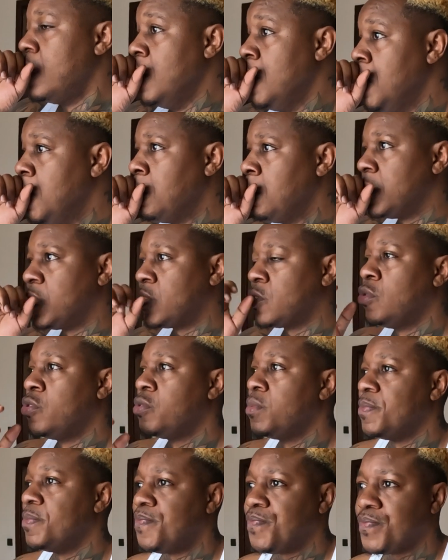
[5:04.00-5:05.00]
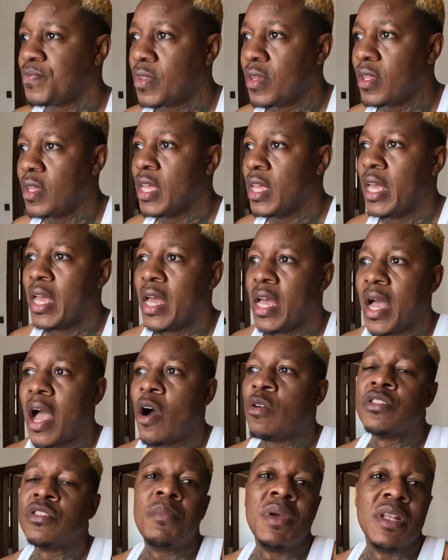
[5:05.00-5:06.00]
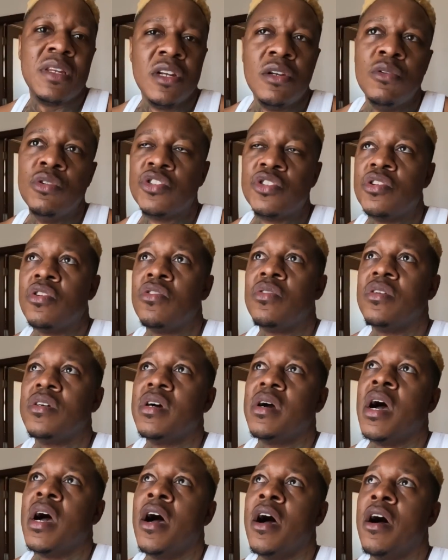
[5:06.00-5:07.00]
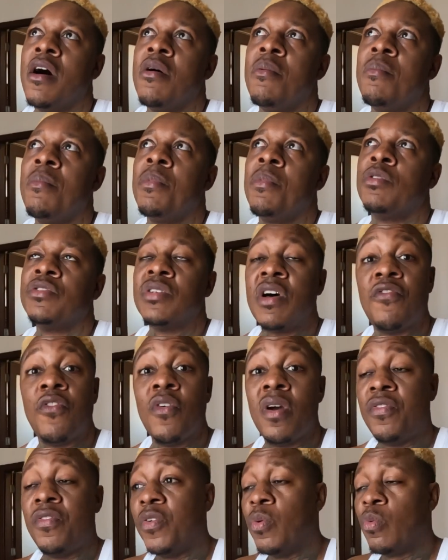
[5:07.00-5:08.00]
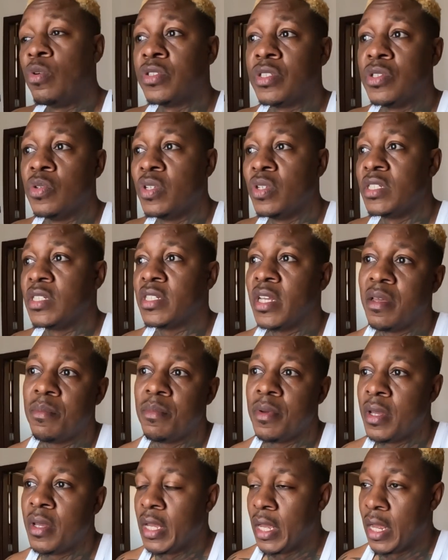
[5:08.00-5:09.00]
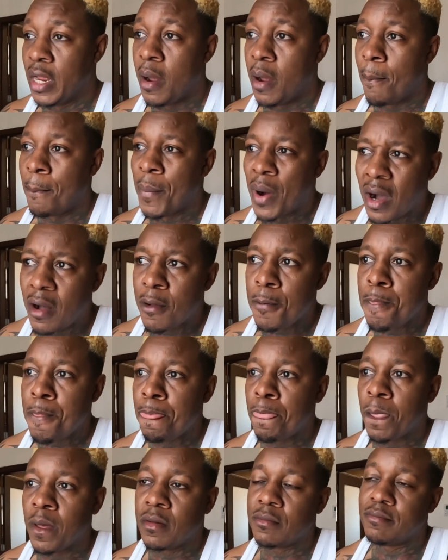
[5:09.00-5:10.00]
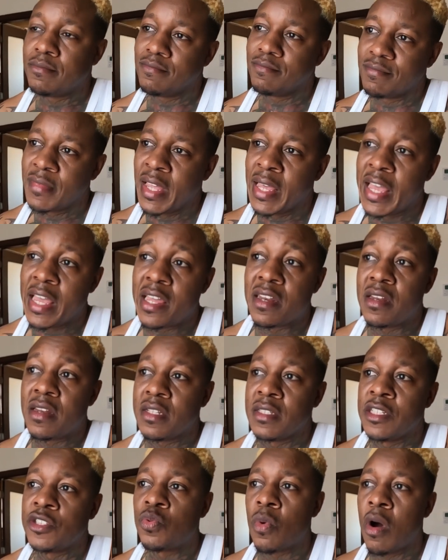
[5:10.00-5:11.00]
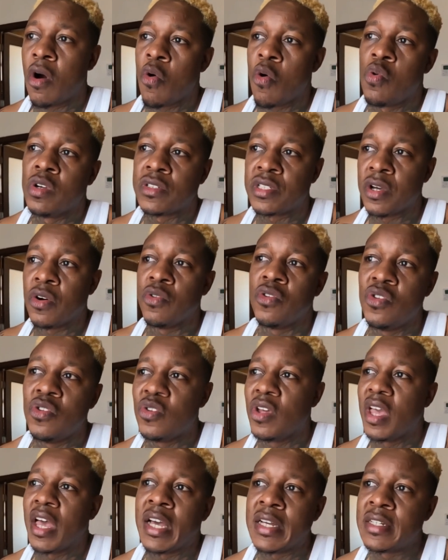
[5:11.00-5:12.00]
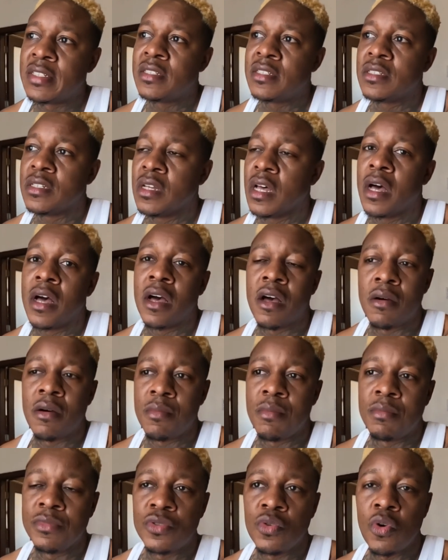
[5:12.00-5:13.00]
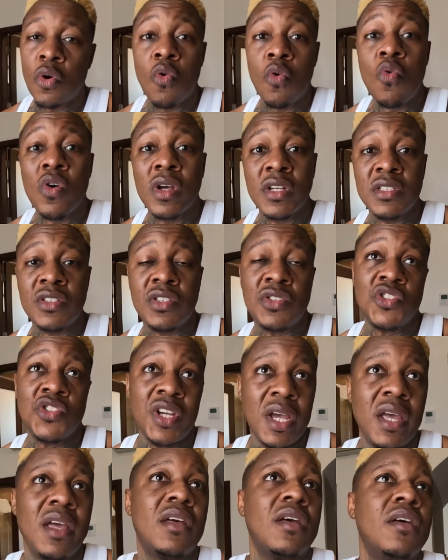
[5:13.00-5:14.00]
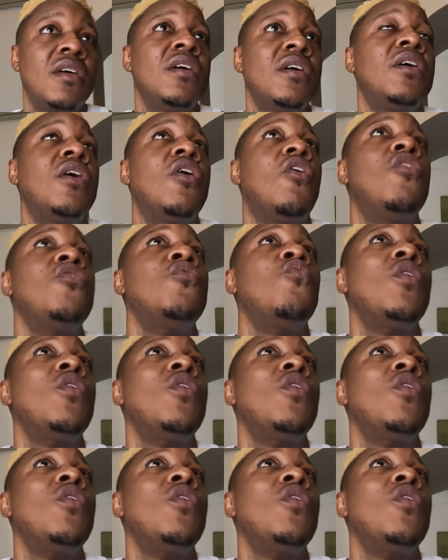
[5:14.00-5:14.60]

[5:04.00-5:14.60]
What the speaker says: excuse me, I was a bit delusional because I thought everything was still the same. But again, this is what I always tell you guys, to always check on